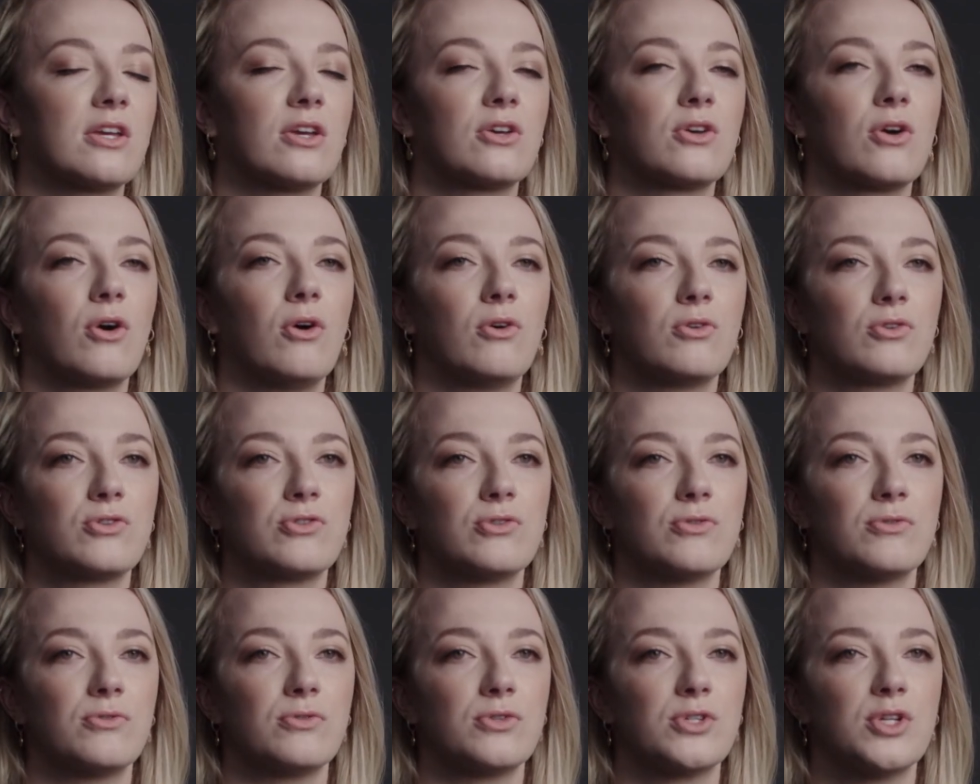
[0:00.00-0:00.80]
a
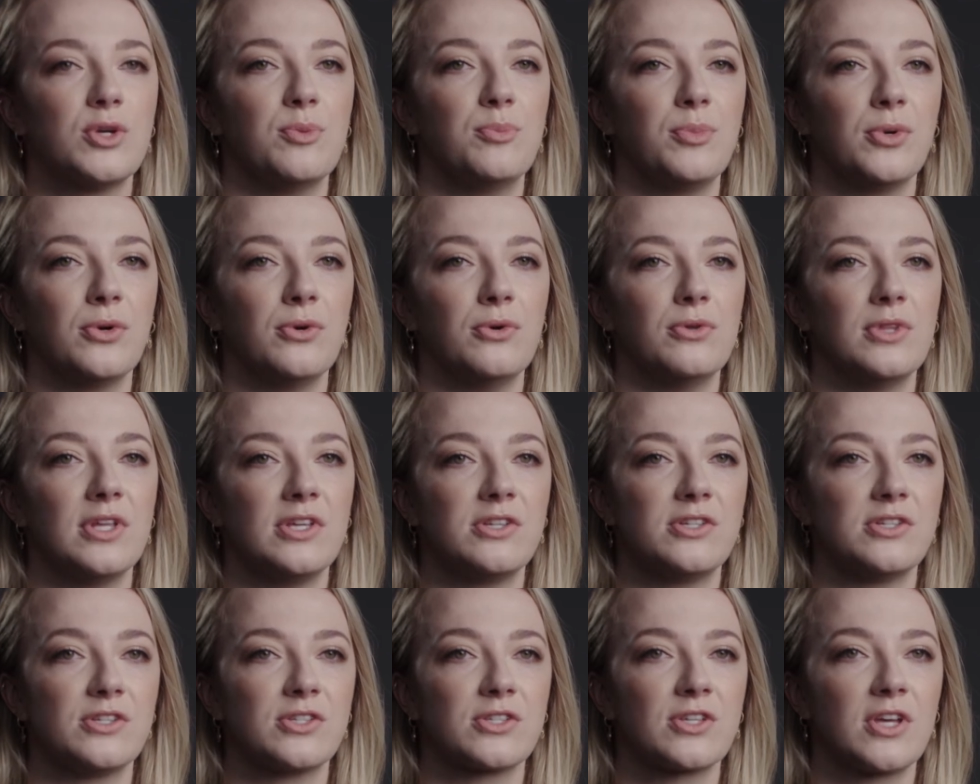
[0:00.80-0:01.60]
cultural taboo
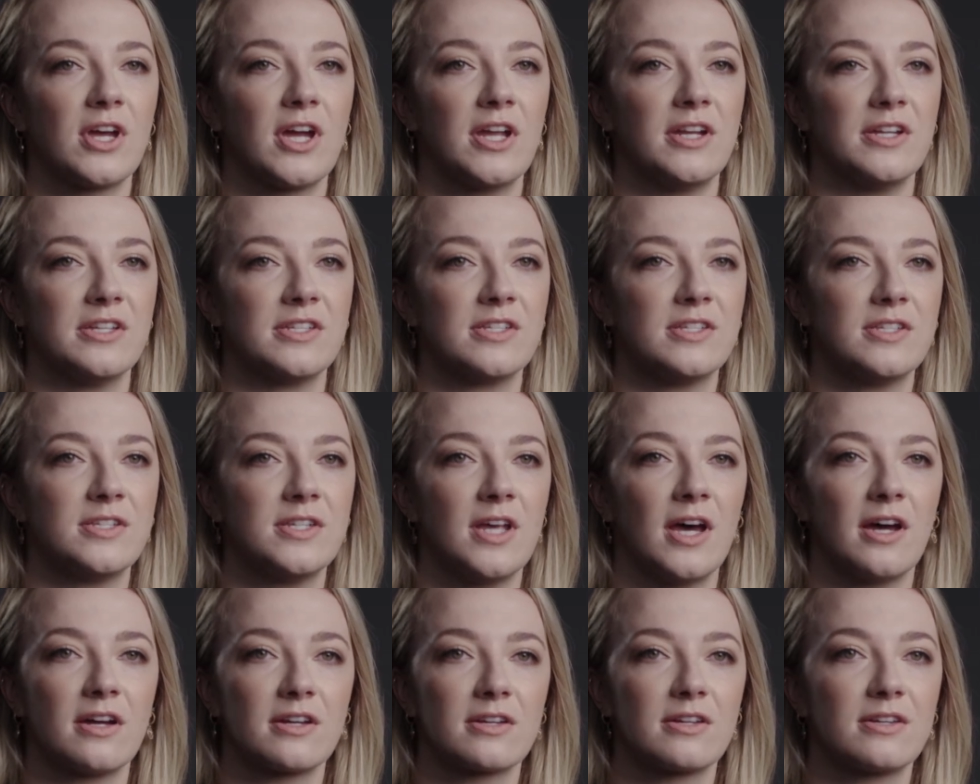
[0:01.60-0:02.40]
that's just kind of
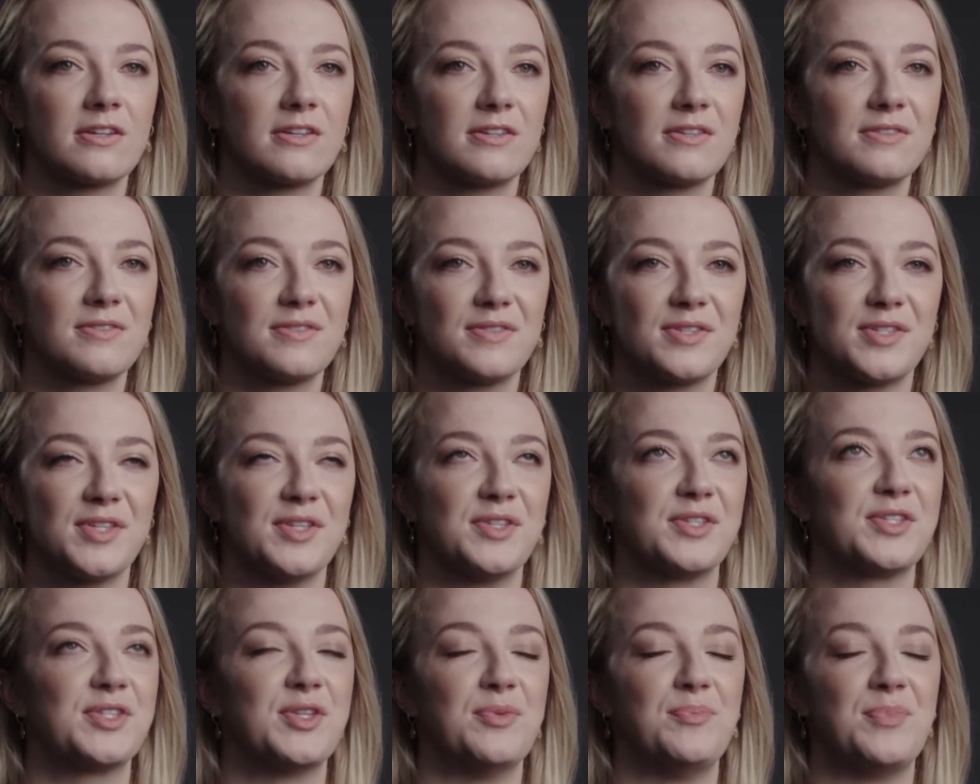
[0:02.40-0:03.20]
stuck
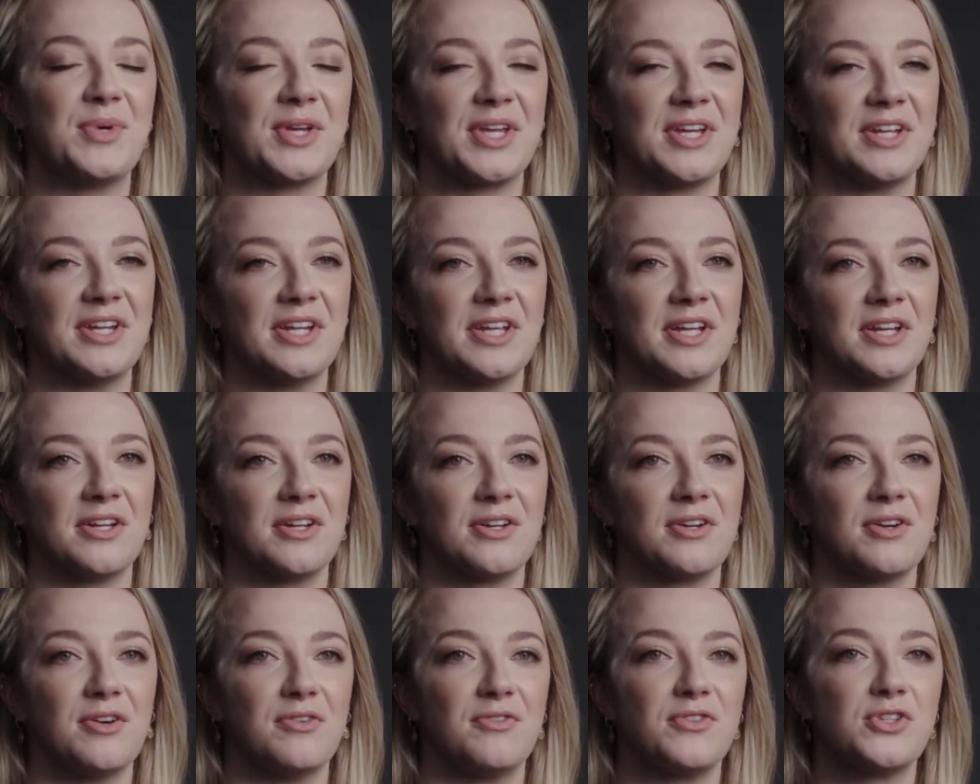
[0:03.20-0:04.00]
since the beginning
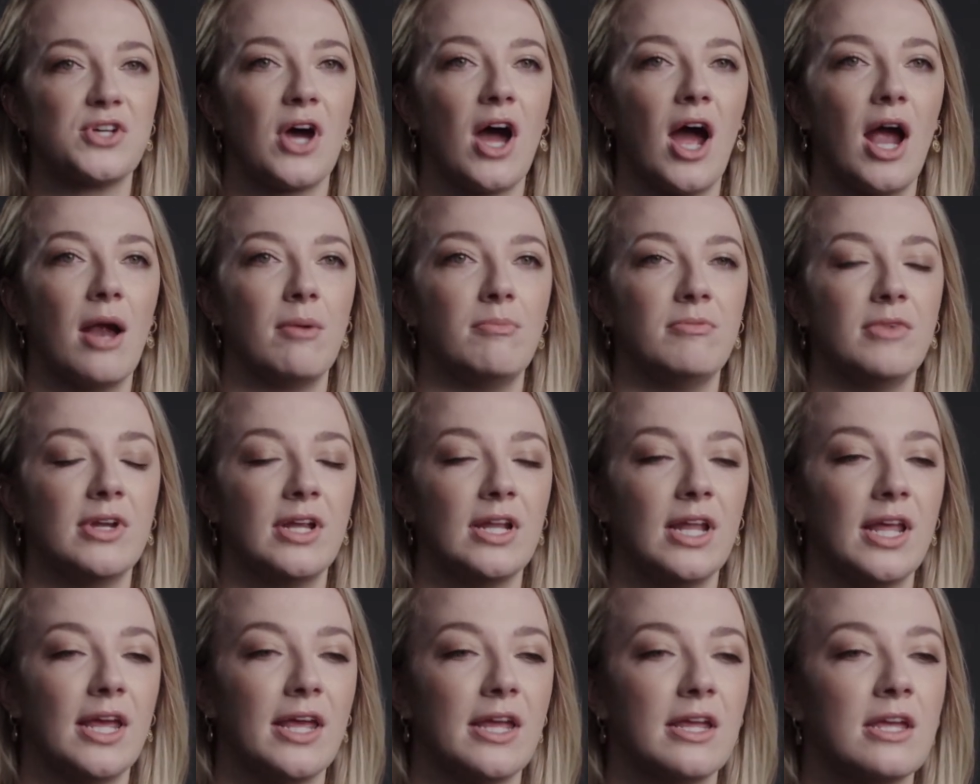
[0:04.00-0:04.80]
of time,
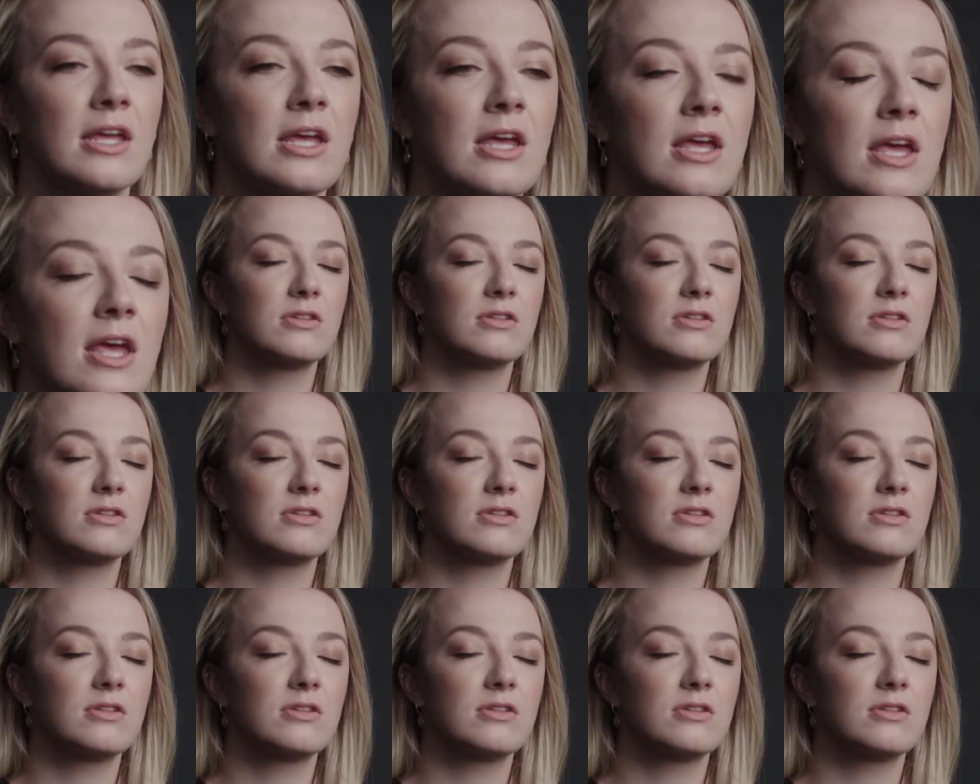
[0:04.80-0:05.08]
really.